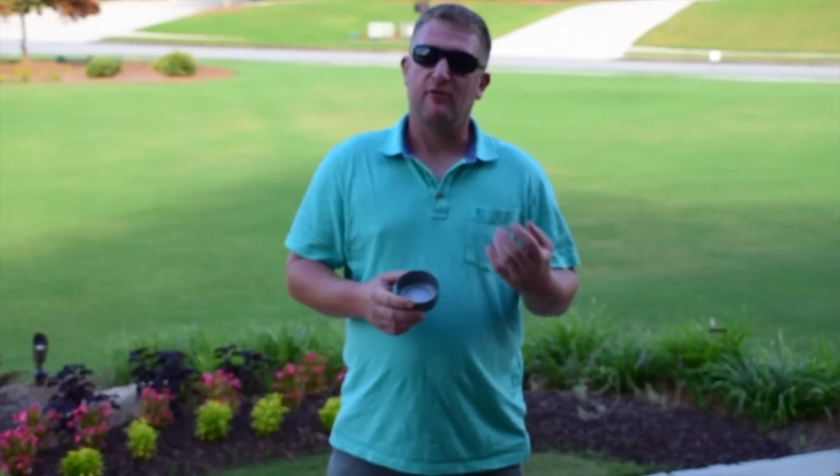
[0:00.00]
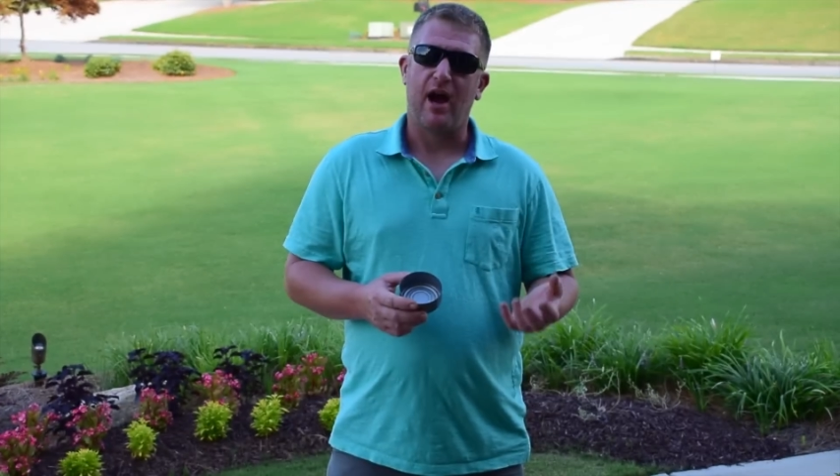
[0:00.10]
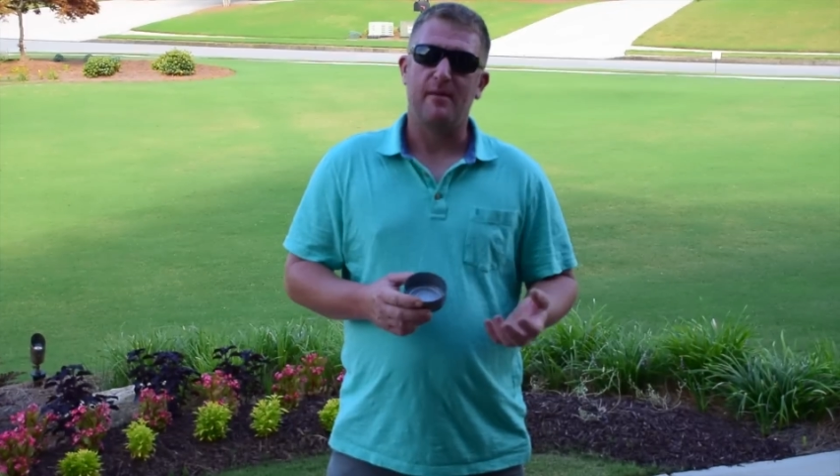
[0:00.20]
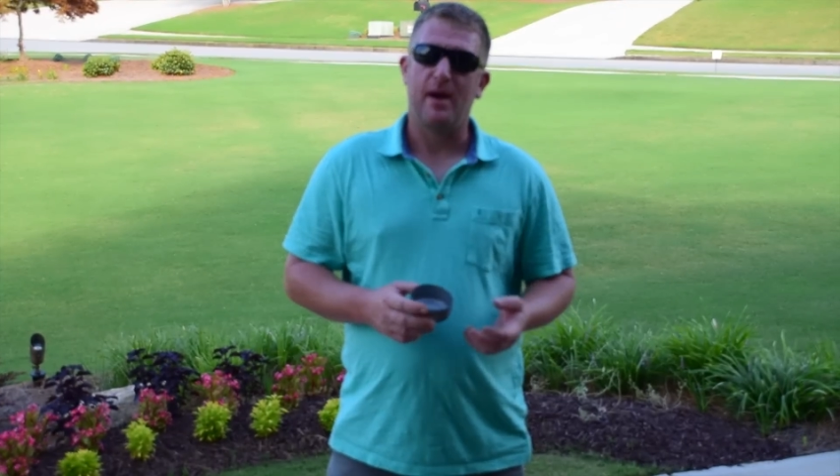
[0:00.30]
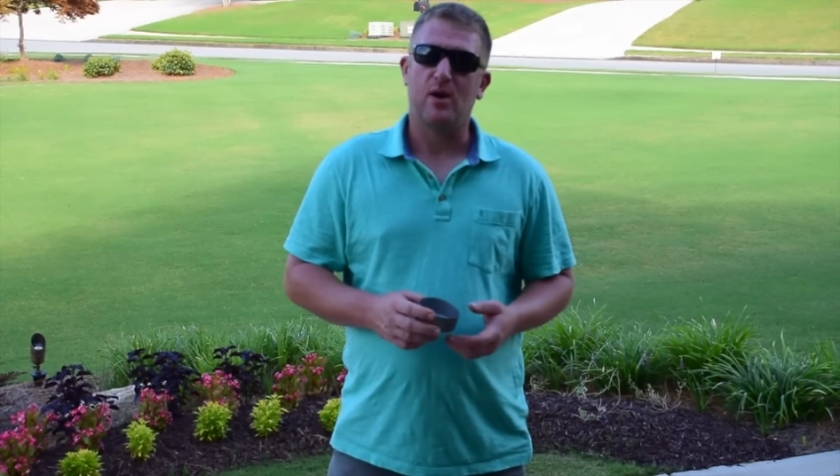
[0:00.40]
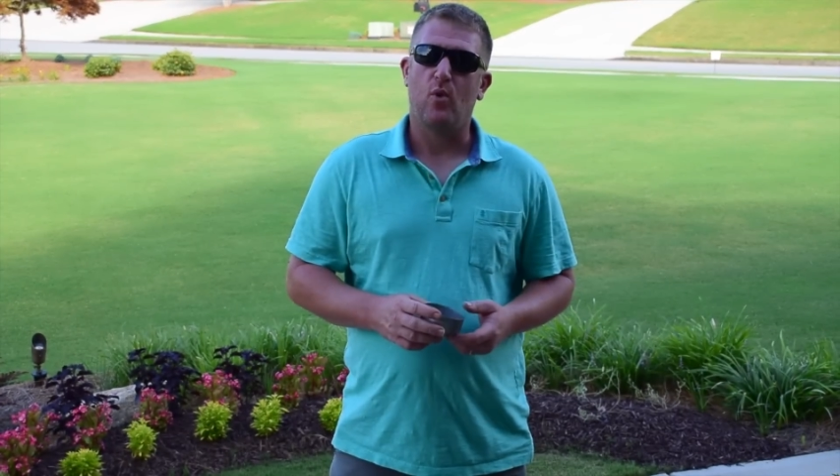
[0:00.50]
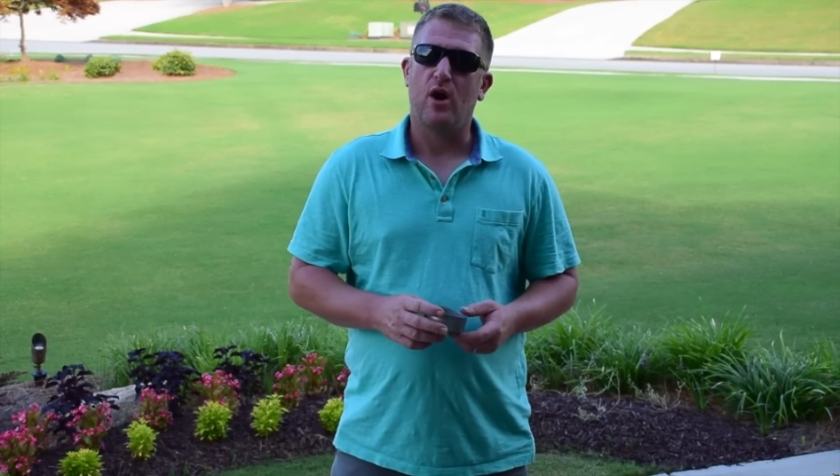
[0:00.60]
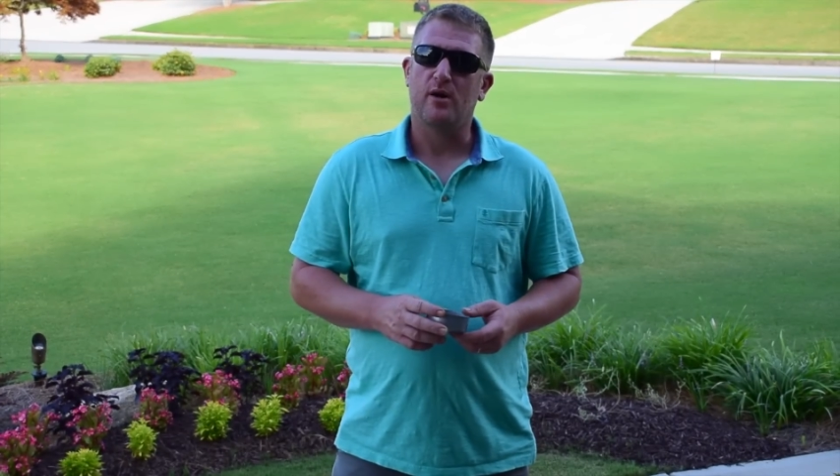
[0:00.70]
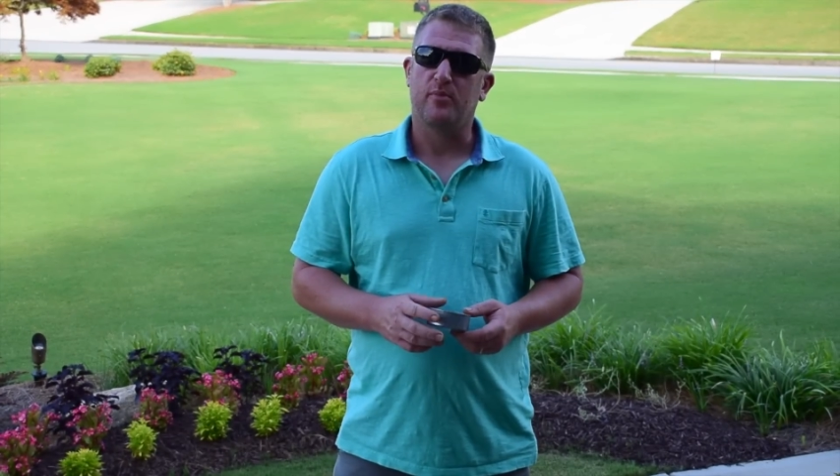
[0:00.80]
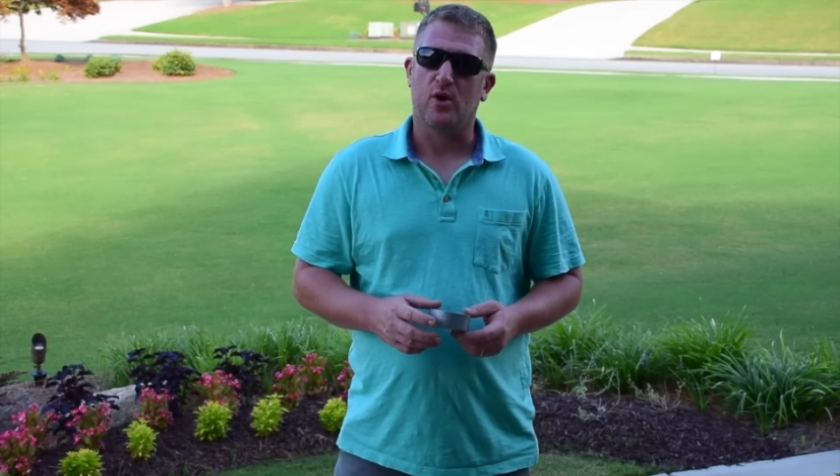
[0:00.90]
right amount of
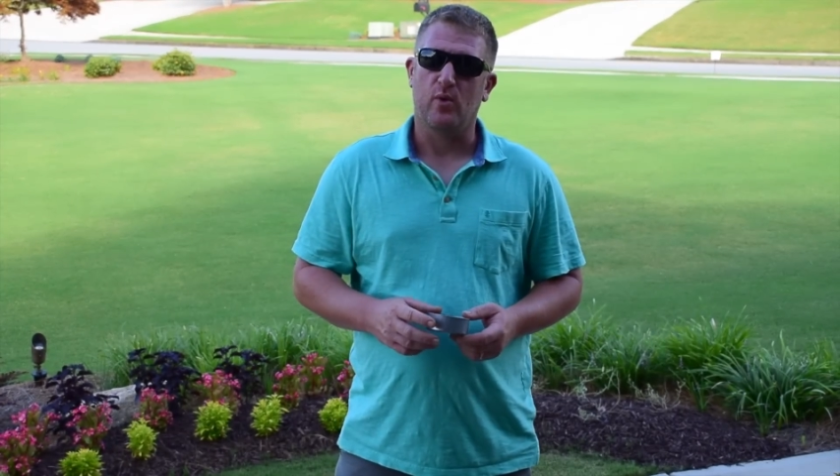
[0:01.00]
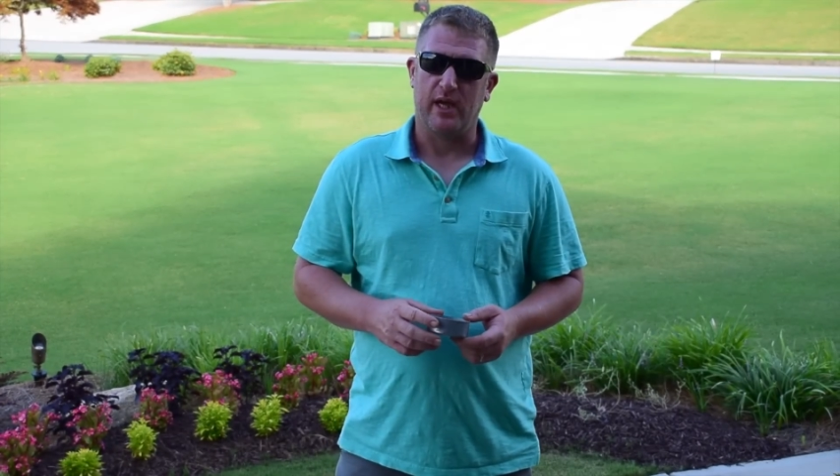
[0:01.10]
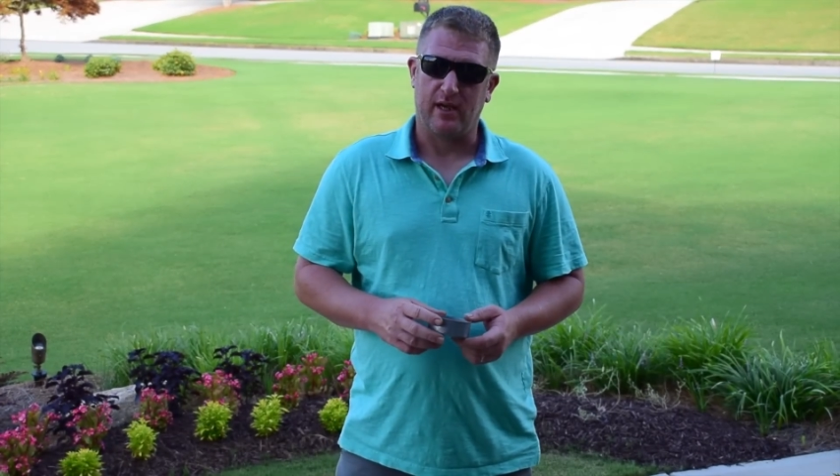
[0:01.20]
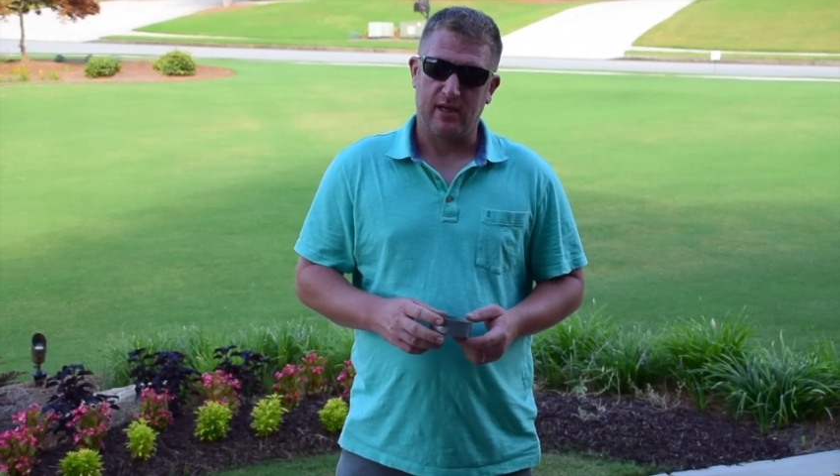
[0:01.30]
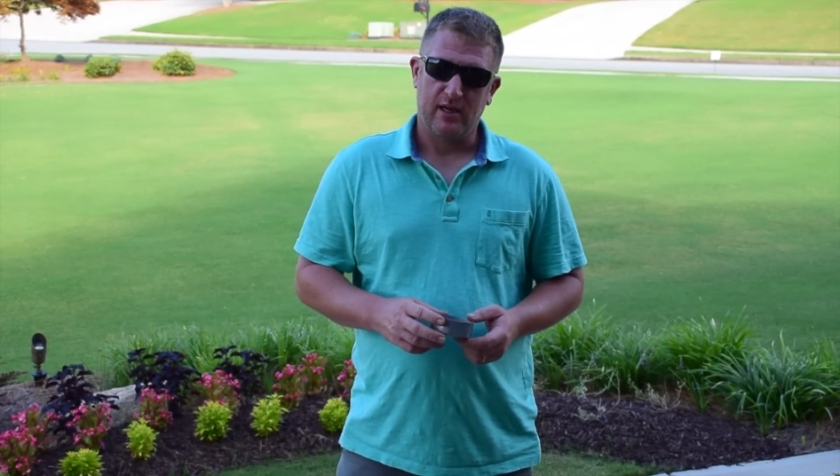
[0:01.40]
water per week.